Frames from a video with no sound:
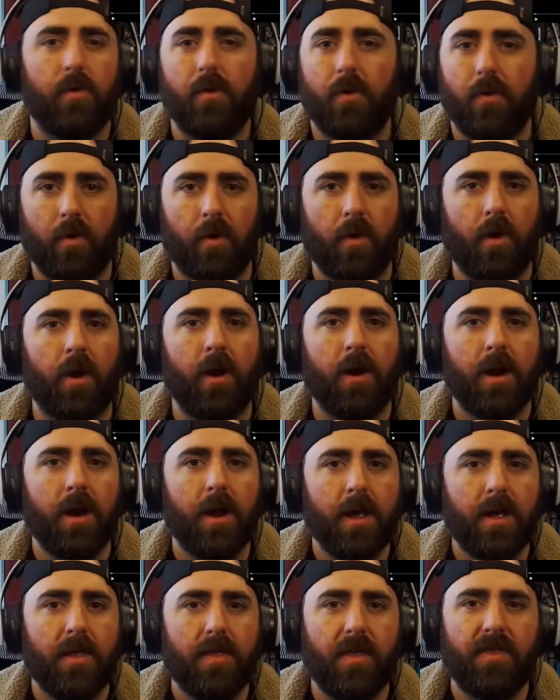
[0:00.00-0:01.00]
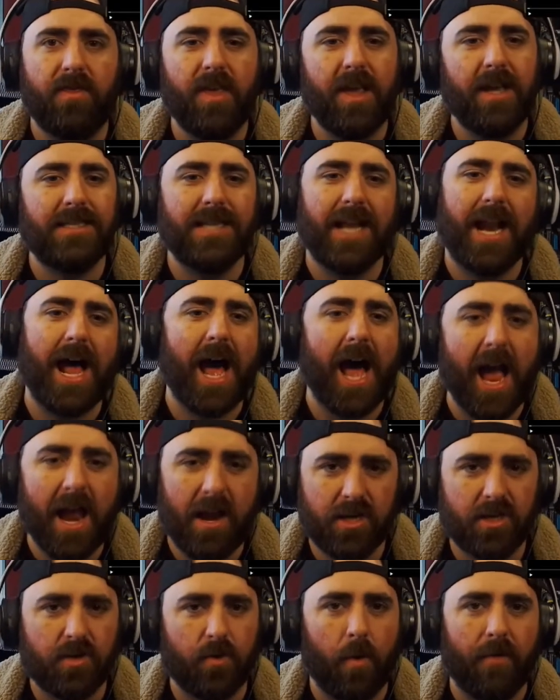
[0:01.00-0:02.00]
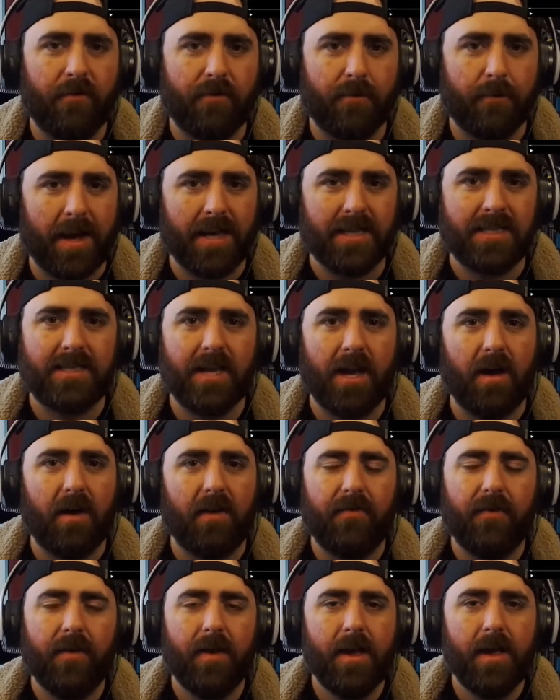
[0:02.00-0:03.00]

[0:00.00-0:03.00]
or the things that I just want for myself.